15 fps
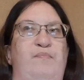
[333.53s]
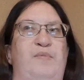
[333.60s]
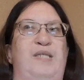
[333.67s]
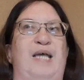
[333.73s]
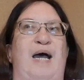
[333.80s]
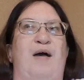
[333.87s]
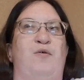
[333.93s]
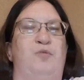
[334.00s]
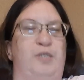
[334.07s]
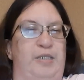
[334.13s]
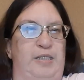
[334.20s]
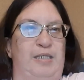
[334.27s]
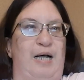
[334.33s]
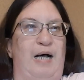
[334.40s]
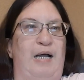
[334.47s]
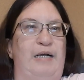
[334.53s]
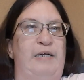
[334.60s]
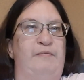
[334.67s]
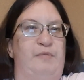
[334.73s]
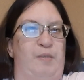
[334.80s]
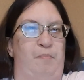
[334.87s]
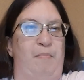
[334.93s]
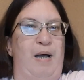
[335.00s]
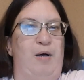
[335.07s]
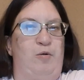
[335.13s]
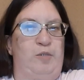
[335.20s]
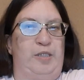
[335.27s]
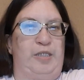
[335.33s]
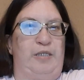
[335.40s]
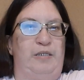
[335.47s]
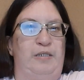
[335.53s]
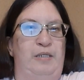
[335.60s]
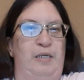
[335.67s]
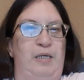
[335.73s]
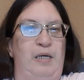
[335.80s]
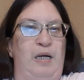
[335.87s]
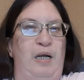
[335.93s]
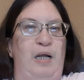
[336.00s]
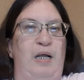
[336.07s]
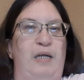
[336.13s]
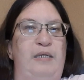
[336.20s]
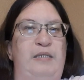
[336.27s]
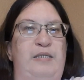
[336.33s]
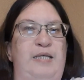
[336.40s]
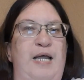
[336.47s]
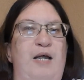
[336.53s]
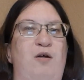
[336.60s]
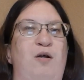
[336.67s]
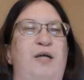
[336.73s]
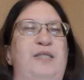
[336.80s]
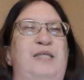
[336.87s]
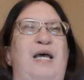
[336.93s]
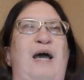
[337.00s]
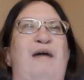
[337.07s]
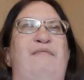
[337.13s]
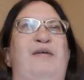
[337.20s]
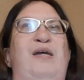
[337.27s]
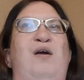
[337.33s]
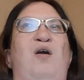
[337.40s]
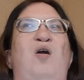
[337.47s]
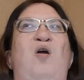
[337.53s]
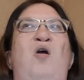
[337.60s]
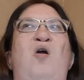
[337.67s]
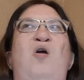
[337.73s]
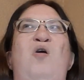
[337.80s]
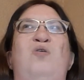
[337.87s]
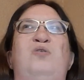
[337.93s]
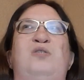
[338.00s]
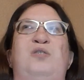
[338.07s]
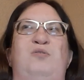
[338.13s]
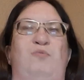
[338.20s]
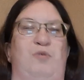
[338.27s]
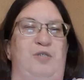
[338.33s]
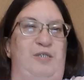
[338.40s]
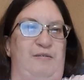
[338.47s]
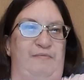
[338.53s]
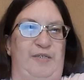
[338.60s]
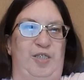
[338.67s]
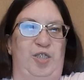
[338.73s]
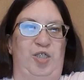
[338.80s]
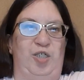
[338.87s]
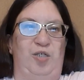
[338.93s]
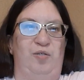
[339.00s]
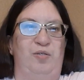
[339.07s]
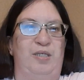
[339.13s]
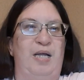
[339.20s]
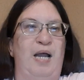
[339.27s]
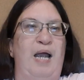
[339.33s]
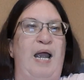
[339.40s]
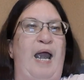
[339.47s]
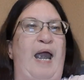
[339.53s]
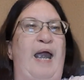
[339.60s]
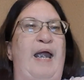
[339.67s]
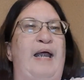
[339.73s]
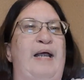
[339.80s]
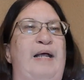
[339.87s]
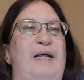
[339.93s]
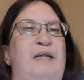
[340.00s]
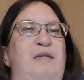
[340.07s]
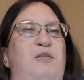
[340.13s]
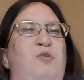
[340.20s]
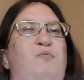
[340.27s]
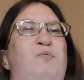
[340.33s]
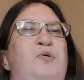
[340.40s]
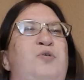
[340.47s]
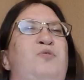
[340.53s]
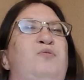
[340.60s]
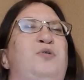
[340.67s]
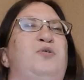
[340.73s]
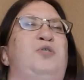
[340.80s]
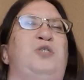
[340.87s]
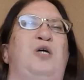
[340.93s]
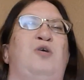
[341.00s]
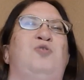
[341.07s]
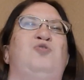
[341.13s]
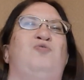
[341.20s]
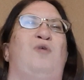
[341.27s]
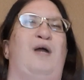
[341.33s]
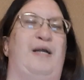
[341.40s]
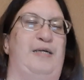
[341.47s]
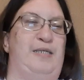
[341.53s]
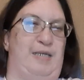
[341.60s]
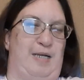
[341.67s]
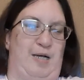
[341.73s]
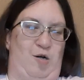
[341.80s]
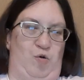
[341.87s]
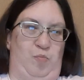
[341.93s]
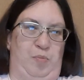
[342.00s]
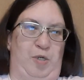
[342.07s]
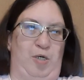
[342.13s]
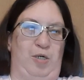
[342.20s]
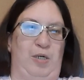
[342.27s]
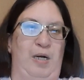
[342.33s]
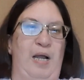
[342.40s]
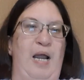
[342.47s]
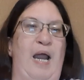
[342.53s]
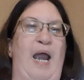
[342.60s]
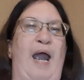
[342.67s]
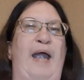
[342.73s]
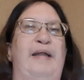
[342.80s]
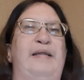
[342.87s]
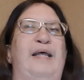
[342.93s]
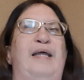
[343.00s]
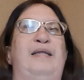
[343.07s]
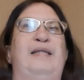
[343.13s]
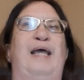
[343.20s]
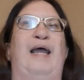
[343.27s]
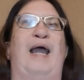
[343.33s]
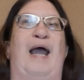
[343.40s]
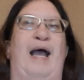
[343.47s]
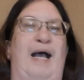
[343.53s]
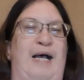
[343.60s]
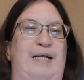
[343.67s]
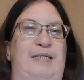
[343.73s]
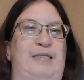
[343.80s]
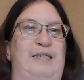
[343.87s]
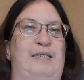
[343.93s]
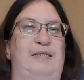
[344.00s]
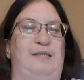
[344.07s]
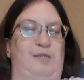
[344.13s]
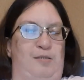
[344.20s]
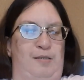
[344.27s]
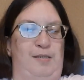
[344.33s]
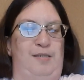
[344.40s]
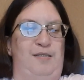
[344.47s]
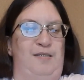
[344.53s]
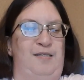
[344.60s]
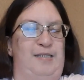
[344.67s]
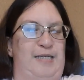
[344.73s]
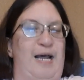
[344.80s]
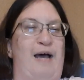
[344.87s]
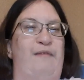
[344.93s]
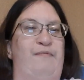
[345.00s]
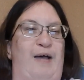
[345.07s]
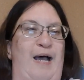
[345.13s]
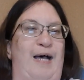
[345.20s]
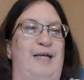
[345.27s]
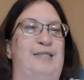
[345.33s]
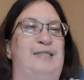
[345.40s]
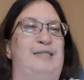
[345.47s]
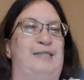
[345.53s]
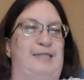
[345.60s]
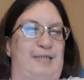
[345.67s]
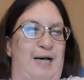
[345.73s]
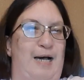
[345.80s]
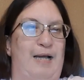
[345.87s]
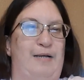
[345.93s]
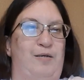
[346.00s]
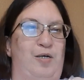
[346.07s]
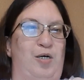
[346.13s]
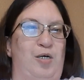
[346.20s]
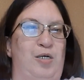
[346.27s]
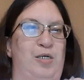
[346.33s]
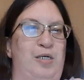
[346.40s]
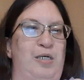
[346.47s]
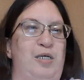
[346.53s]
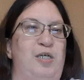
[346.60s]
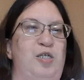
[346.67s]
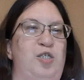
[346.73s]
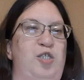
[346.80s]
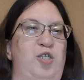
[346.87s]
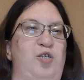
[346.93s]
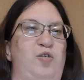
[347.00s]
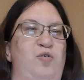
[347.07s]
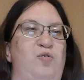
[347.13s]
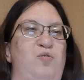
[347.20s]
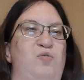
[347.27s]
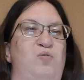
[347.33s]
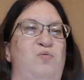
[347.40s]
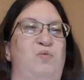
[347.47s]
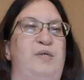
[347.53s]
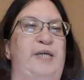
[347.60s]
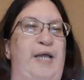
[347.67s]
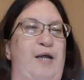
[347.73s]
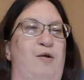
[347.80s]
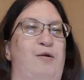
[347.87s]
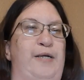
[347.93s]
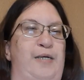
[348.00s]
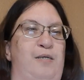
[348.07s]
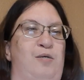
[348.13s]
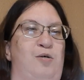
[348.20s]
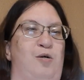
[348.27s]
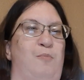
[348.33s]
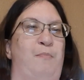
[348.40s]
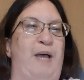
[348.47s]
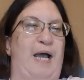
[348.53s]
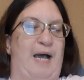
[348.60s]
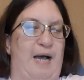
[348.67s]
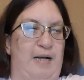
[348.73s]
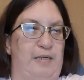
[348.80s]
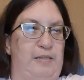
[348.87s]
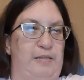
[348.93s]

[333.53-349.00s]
down the side of the mountain, Tara is having all sorts of issues, and the recruits are trying to help her. And then the staff asks Tyler to carry her pack.